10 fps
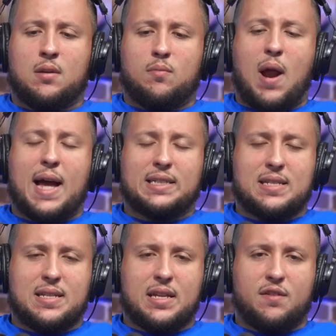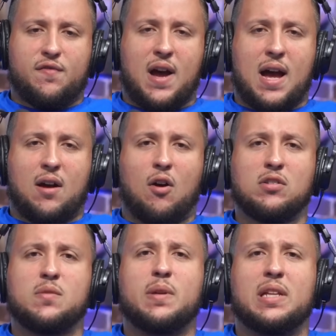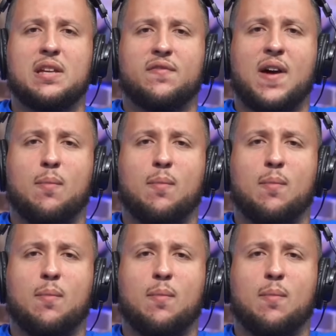practicing Ifa, ultimately Ifa